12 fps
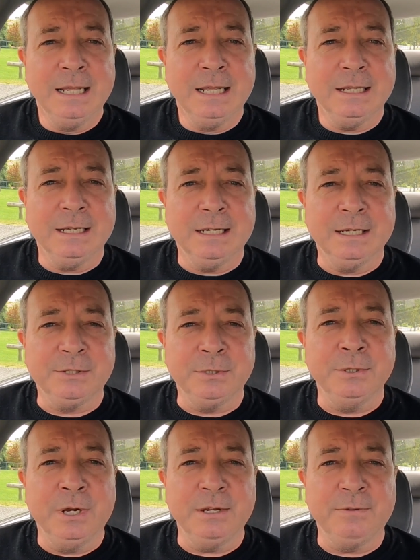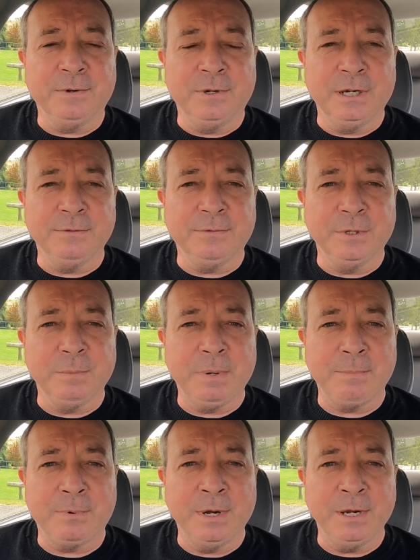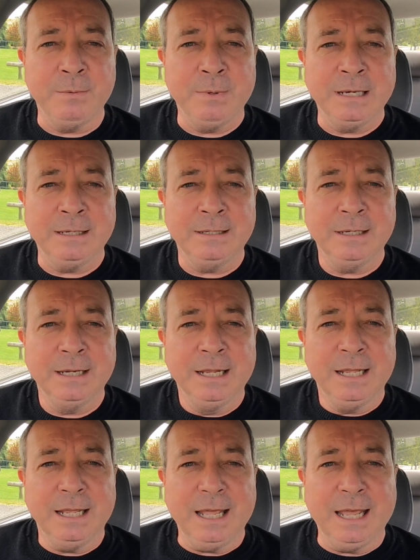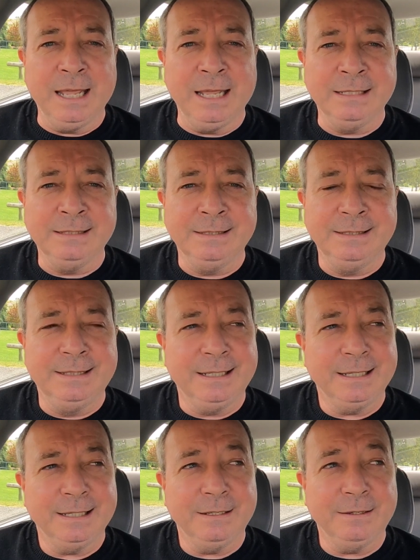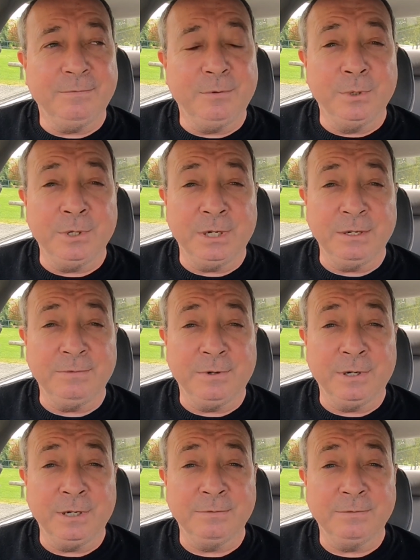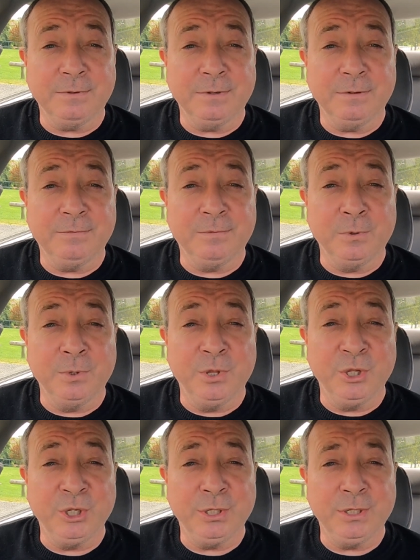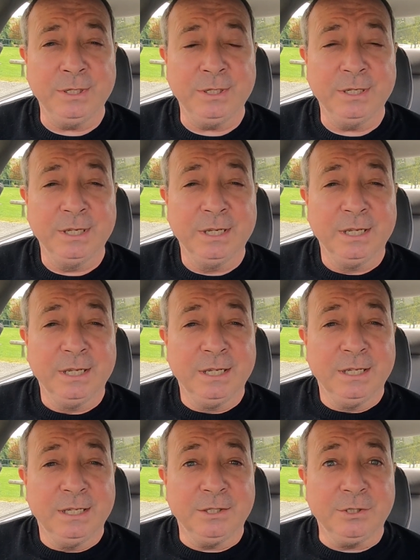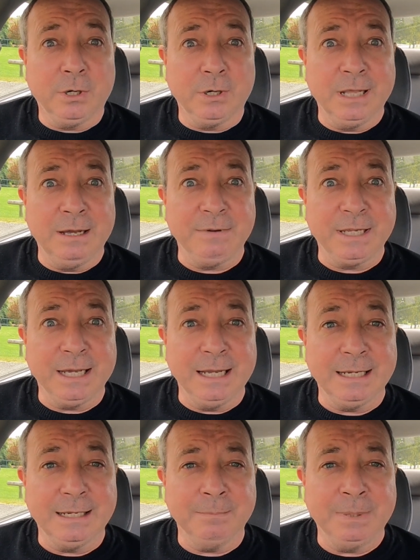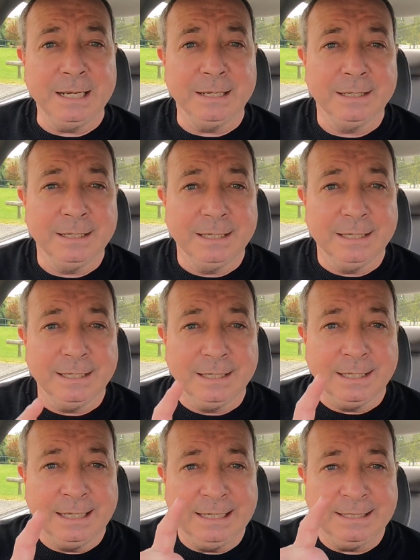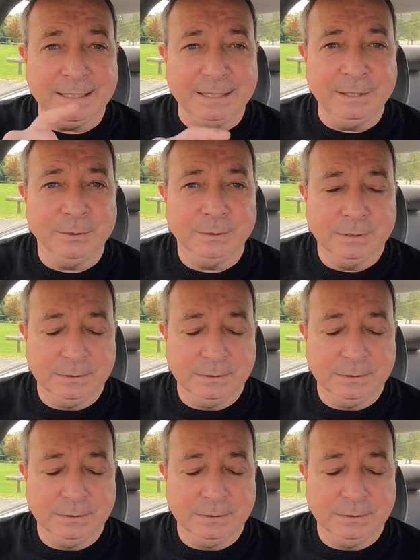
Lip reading: $2.95 for the pepperoni one and $4.95 for the choc lava cake. But here's the deal.